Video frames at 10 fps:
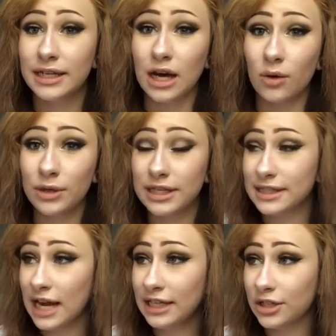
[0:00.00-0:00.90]
Now, we
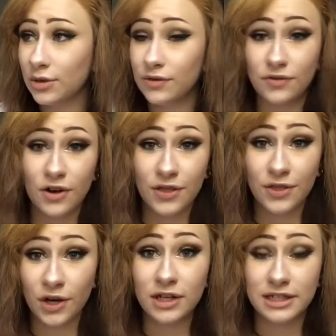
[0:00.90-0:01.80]
decided to do it for a
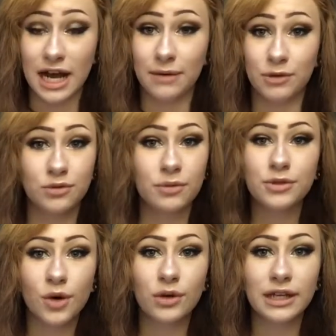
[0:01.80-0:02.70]
third time, which we were
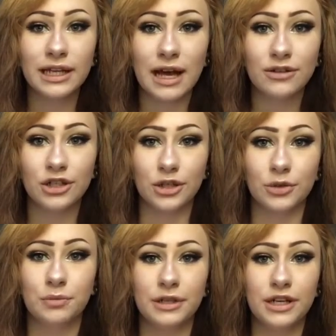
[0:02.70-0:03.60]
totally allowed to
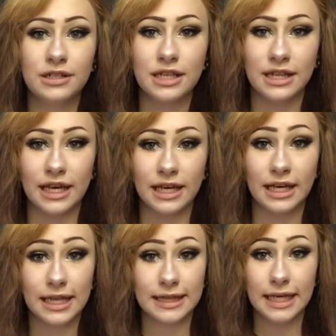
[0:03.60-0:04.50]
do, but here's the
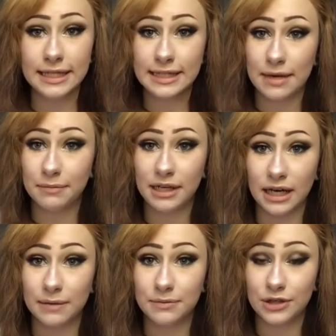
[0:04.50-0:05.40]
thing. They sent me
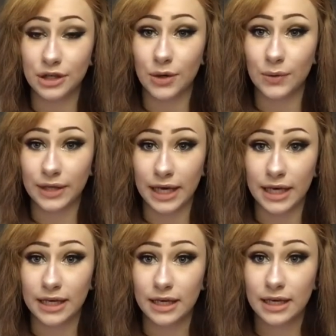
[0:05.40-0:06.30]
up to go
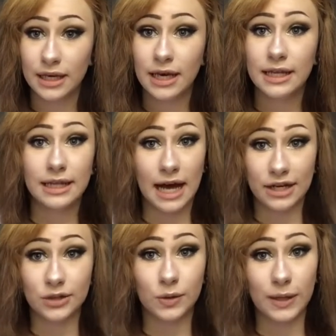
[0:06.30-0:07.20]
get the
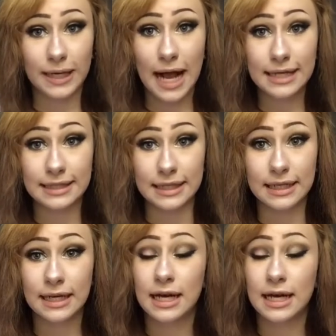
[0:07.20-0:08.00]
hydrochloric acid.